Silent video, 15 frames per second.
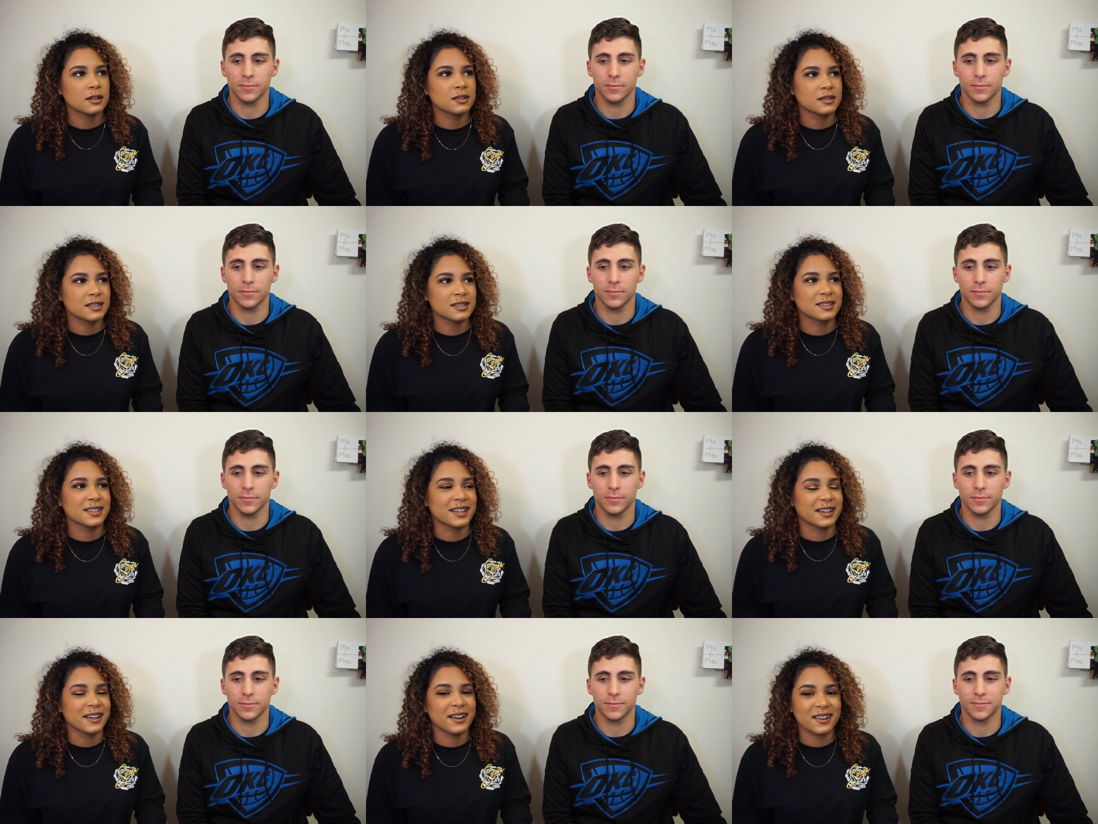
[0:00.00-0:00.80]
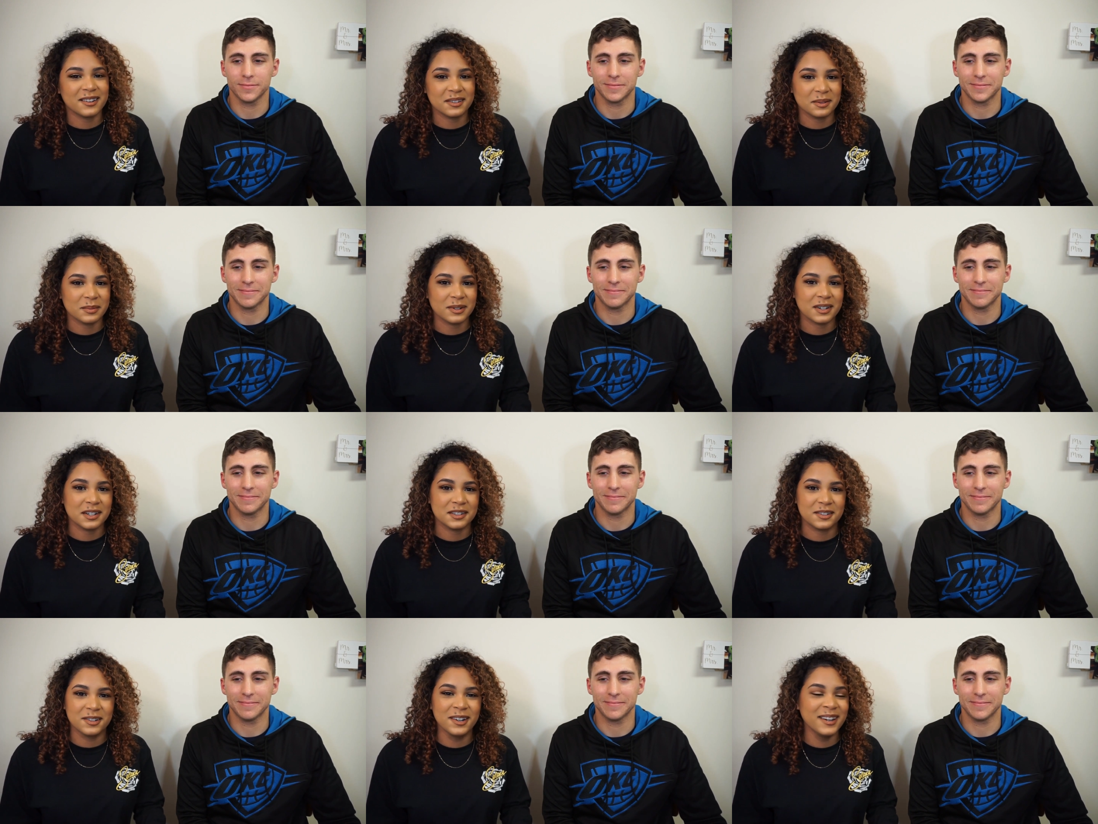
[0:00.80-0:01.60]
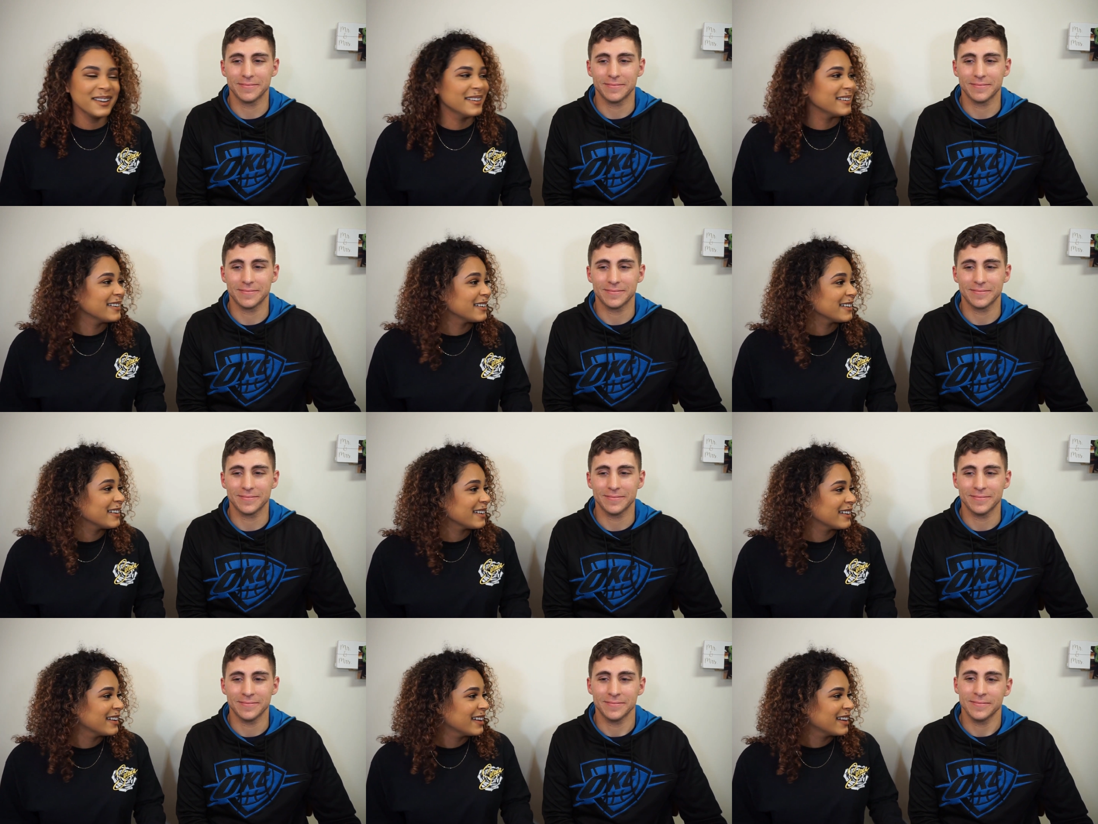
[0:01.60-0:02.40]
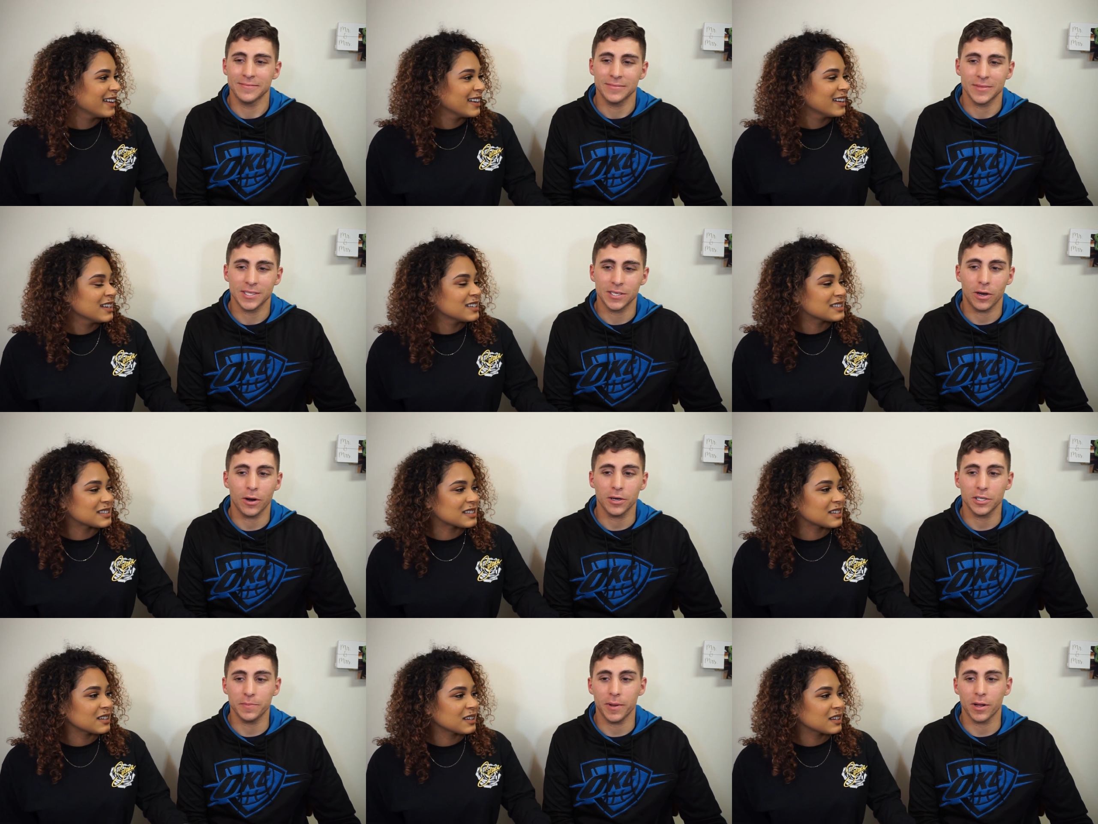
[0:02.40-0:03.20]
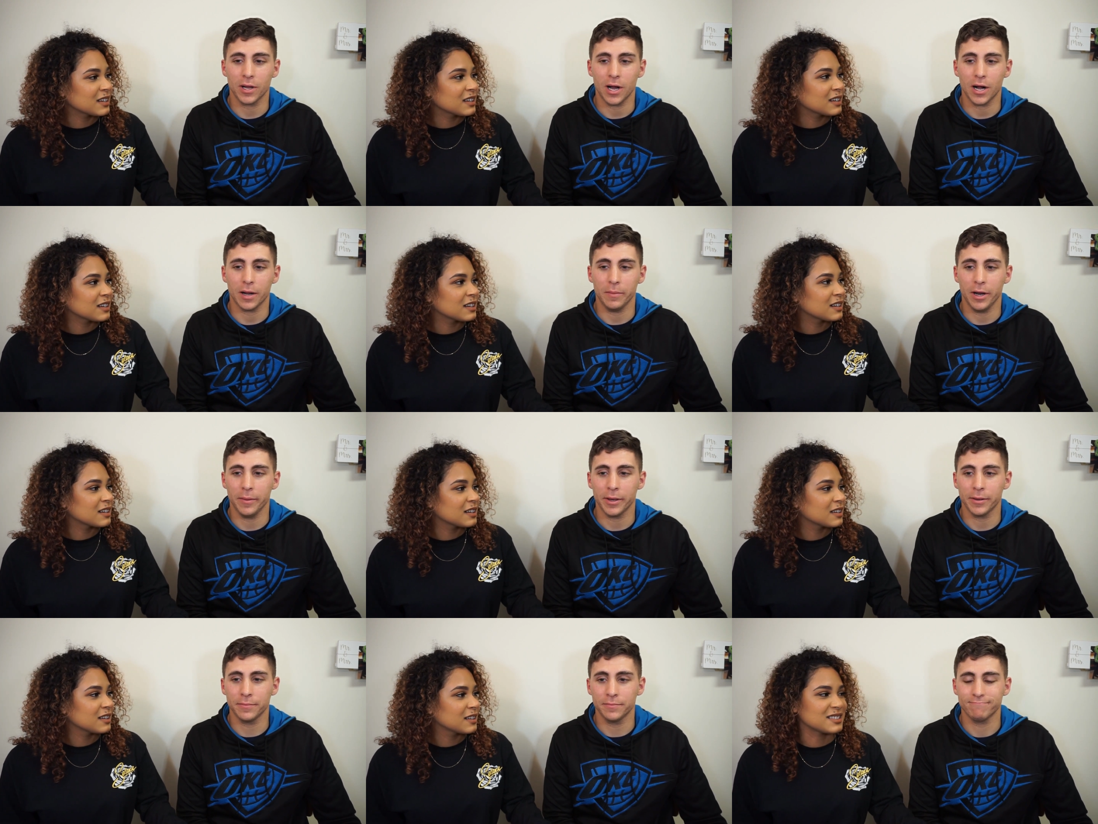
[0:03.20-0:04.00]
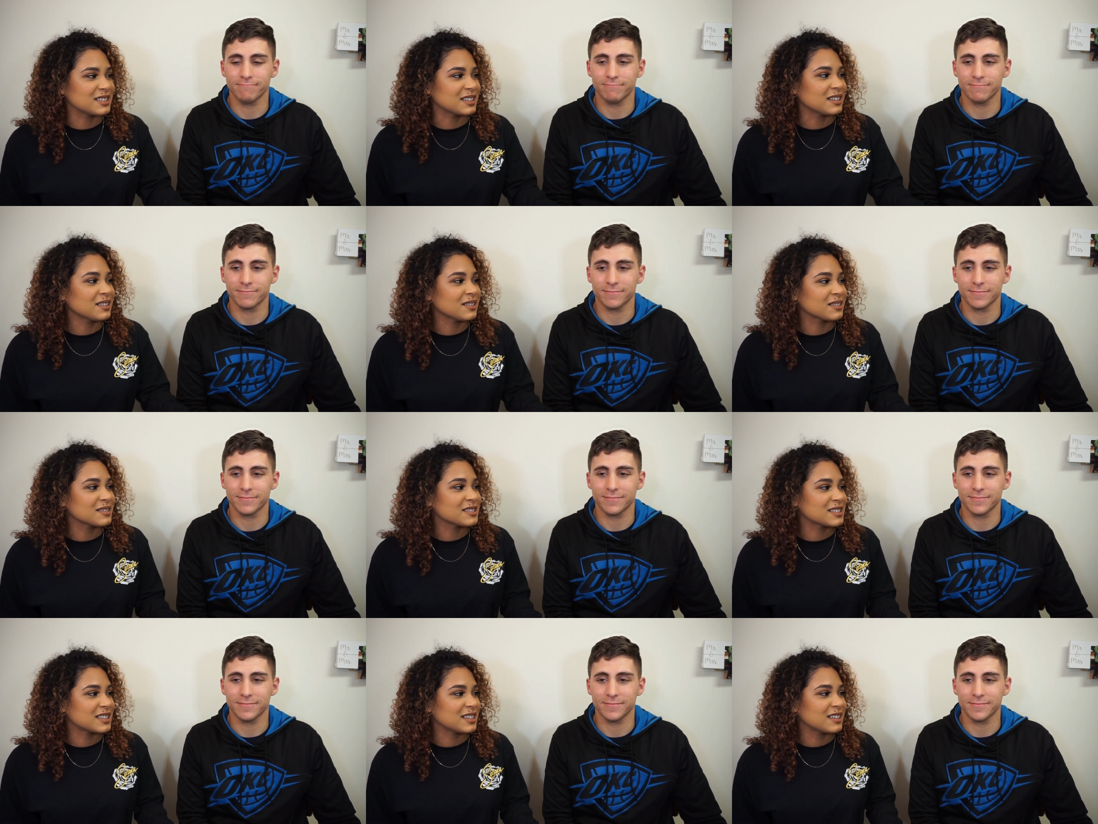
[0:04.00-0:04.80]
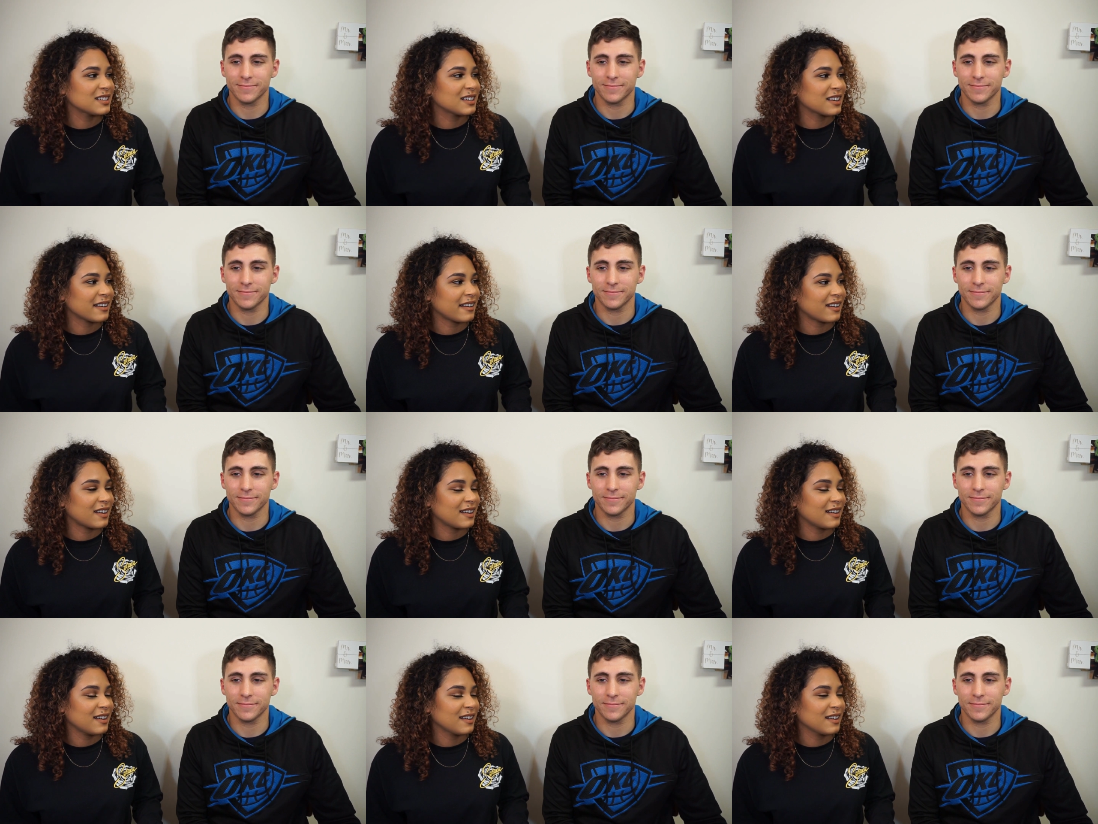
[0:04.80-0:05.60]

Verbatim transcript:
Speaker 1: oh, this is getting harder the more I drink.
Speaker 2: It's hard C to spell Kakamami.
Speaker 1: C O C K